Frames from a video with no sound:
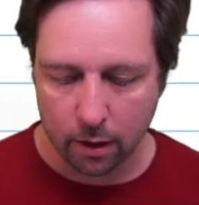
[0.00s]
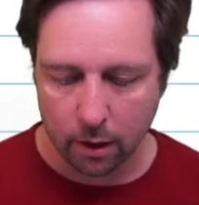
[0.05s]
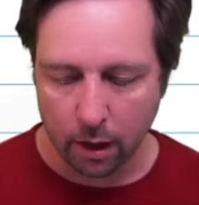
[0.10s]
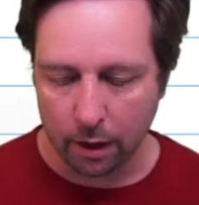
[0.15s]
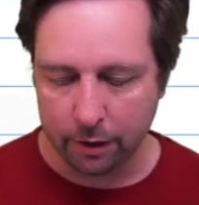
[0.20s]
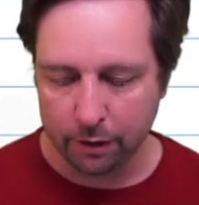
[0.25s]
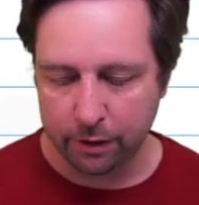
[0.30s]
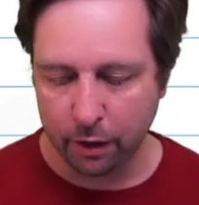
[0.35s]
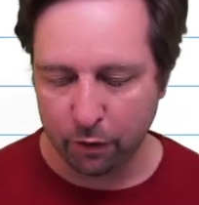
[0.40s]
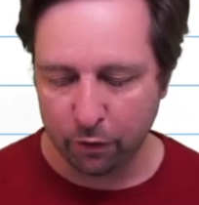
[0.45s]

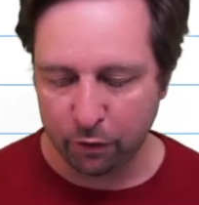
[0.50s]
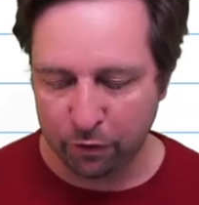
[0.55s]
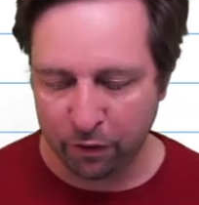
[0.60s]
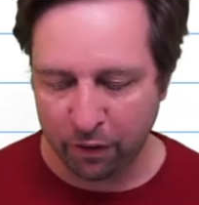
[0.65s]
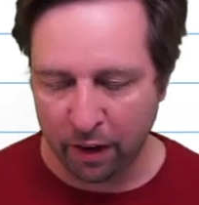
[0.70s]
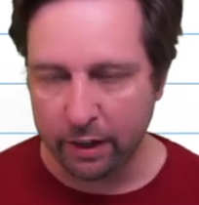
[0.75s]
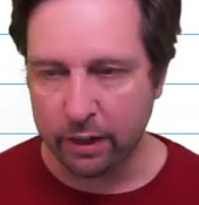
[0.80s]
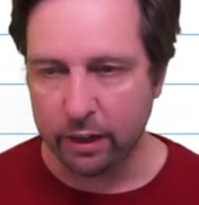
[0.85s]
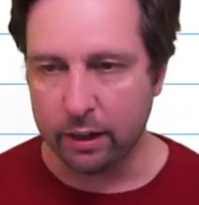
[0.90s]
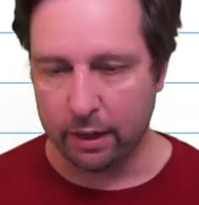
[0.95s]
until
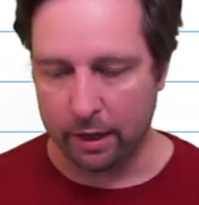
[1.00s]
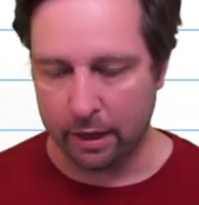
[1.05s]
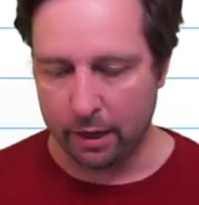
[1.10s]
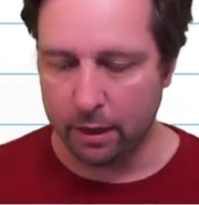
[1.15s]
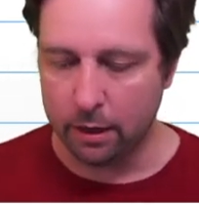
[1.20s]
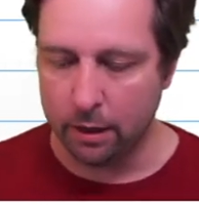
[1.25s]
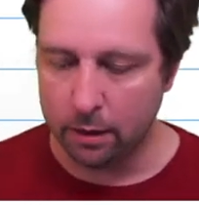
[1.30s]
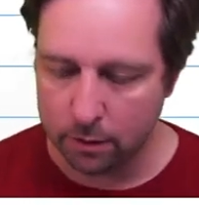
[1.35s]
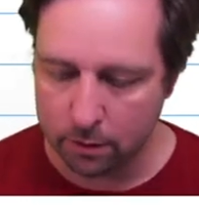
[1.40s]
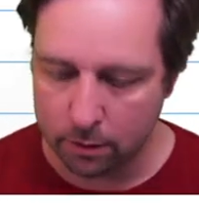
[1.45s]

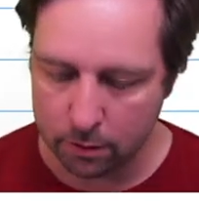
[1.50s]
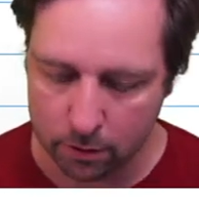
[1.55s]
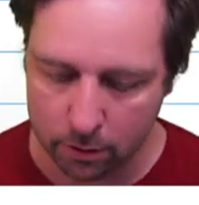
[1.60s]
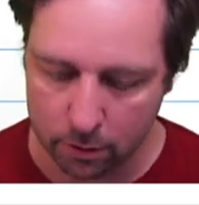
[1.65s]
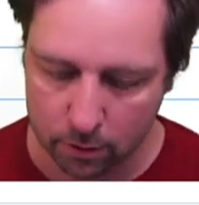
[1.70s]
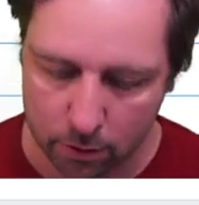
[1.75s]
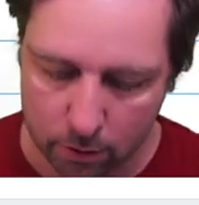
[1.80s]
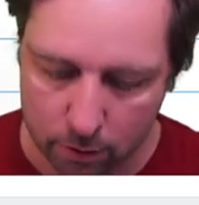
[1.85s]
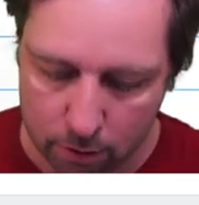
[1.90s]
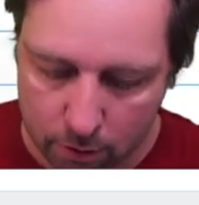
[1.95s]
finally,
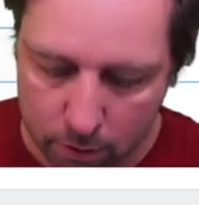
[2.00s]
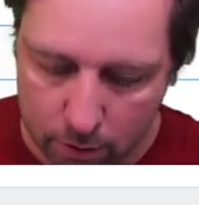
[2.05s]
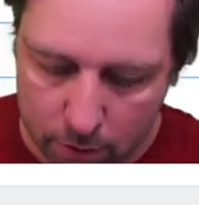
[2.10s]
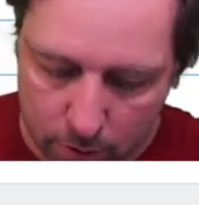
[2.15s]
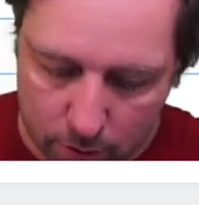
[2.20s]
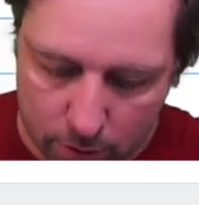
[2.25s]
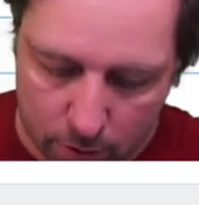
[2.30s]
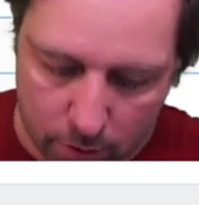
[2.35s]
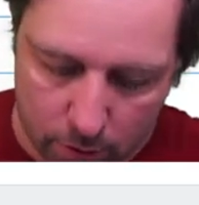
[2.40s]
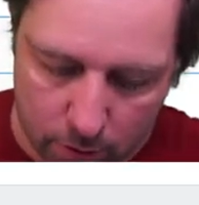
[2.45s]

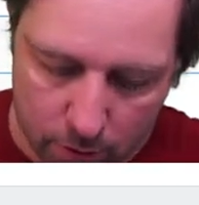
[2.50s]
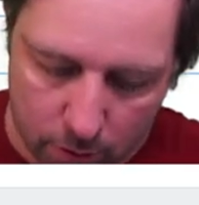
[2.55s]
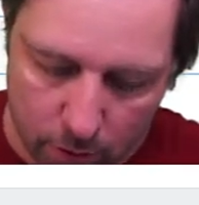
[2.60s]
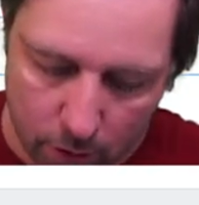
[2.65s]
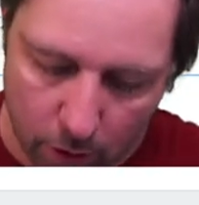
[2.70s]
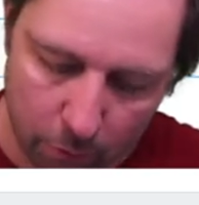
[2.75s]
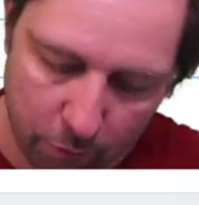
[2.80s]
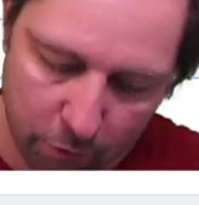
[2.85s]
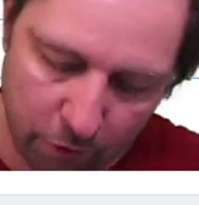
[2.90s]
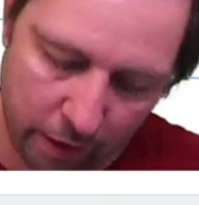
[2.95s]

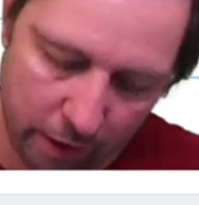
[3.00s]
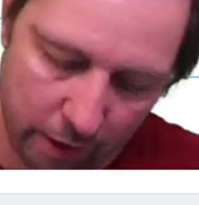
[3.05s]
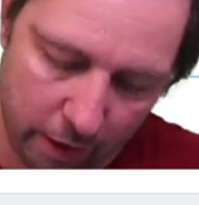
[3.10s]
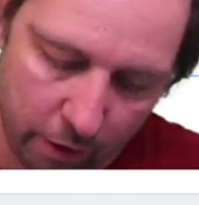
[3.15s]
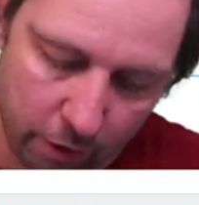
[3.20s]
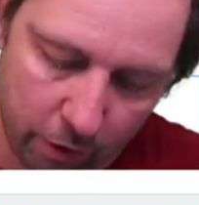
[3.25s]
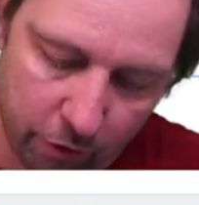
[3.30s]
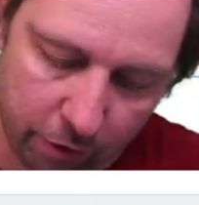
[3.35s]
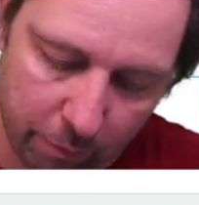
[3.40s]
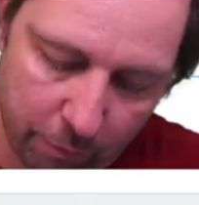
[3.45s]
hopefully,
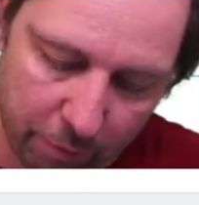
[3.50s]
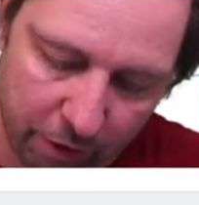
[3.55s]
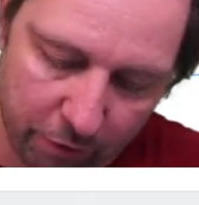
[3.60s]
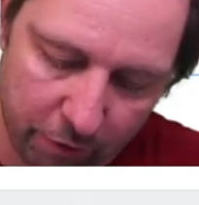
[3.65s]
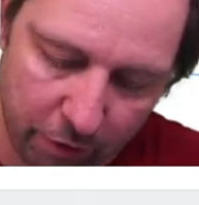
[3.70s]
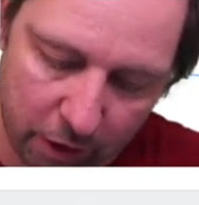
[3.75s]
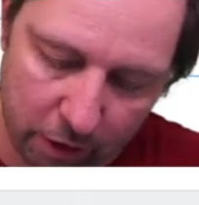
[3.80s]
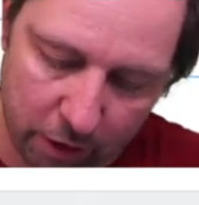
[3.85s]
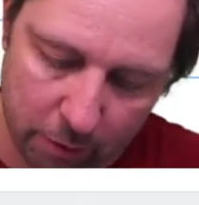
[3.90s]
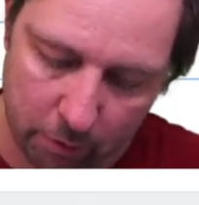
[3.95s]
something
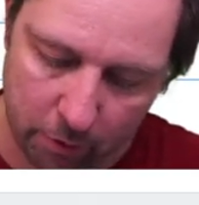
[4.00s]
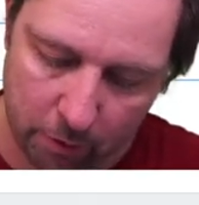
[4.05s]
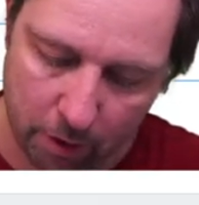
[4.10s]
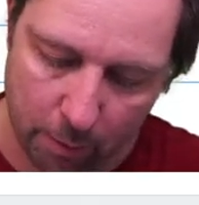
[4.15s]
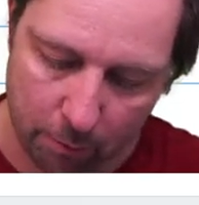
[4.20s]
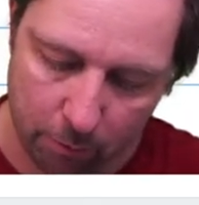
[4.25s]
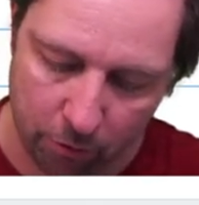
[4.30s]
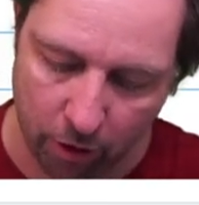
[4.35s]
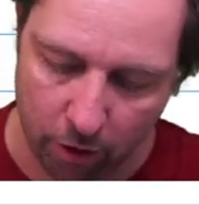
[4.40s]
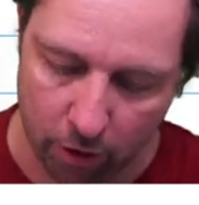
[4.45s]
valuable
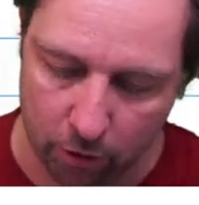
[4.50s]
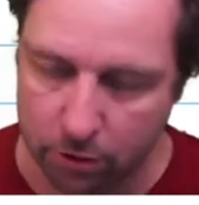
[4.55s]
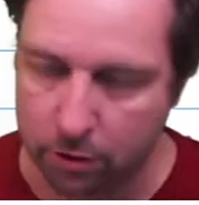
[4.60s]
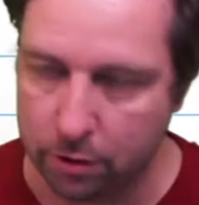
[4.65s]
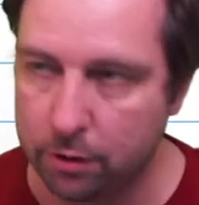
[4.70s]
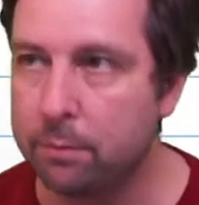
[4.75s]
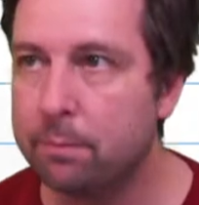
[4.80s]
comes out.